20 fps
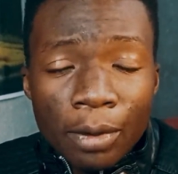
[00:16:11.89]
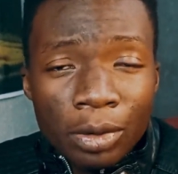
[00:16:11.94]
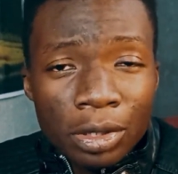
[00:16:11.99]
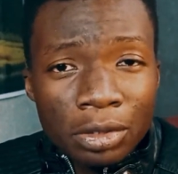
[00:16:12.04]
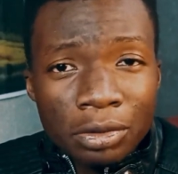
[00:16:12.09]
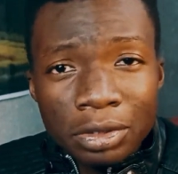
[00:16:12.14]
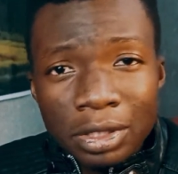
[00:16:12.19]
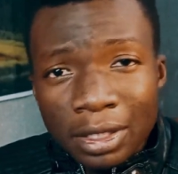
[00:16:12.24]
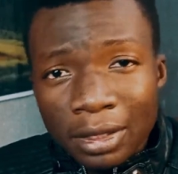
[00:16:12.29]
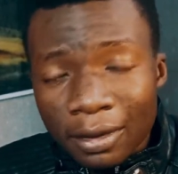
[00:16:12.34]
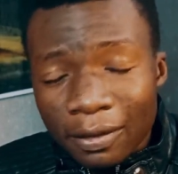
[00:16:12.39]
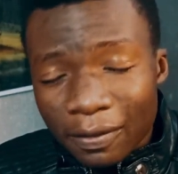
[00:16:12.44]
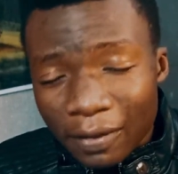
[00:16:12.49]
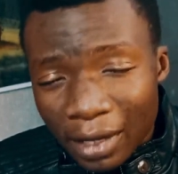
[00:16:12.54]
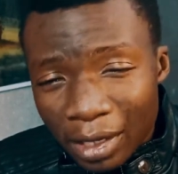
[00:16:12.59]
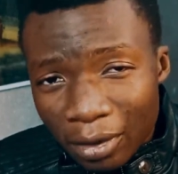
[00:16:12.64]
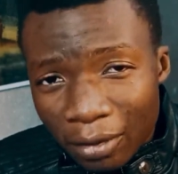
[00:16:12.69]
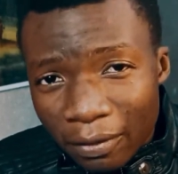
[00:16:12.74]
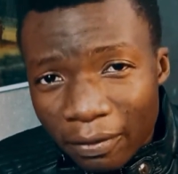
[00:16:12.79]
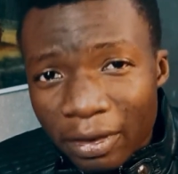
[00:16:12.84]
I want to see the
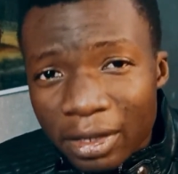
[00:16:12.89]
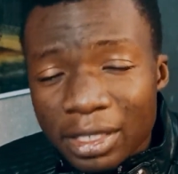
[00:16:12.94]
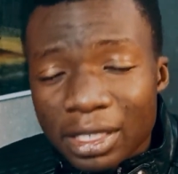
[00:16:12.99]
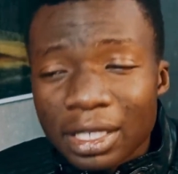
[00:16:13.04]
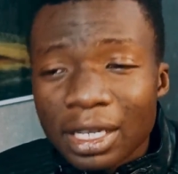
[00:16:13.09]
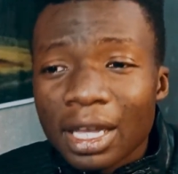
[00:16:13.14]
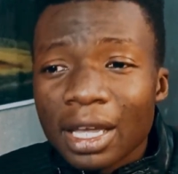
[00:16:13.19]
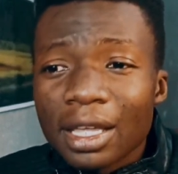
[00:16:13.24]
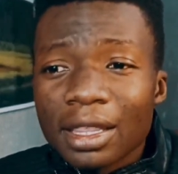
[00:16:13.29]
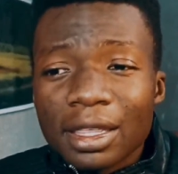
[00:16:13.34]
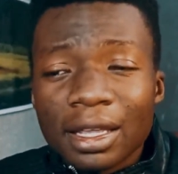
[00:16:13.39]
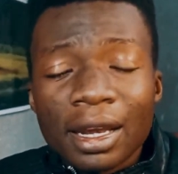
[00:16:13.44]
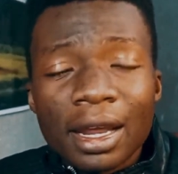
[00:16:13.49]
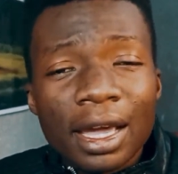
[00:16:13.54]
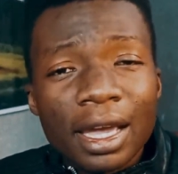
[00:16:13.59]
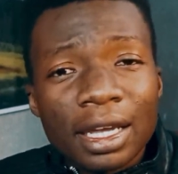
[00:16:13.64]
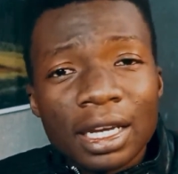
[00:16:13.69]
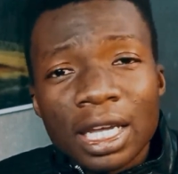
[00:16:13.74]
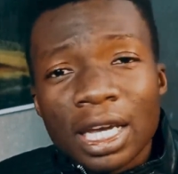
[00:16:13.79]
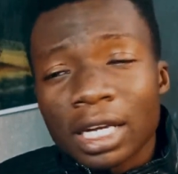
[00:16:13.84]
final first, then
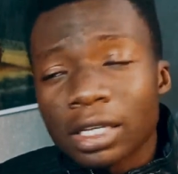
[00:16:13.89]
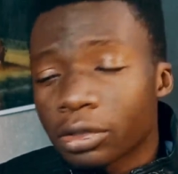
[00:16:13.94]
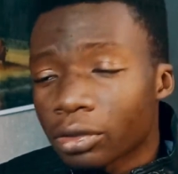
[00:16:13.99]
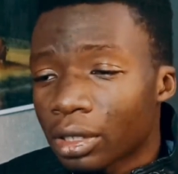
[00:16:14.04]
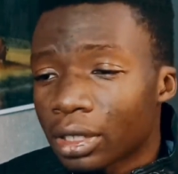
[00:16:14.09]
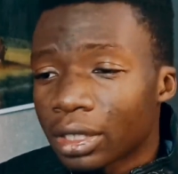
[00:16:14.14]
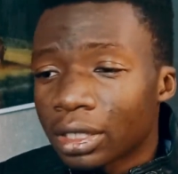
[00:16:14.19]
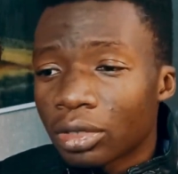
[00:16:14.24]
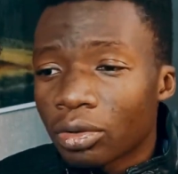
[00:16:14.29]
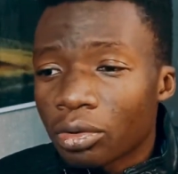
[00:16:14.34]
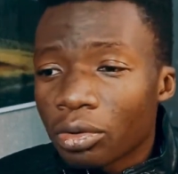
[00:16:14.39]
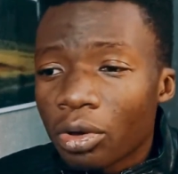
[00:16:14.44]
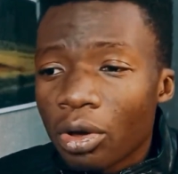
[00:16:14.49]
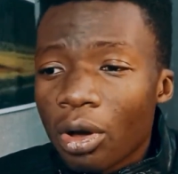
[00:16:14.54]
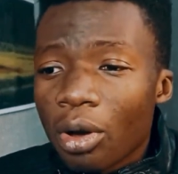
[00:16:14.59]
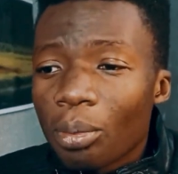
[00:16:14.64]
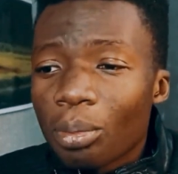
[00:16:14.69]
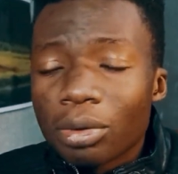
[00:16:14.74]
I can actually, you know,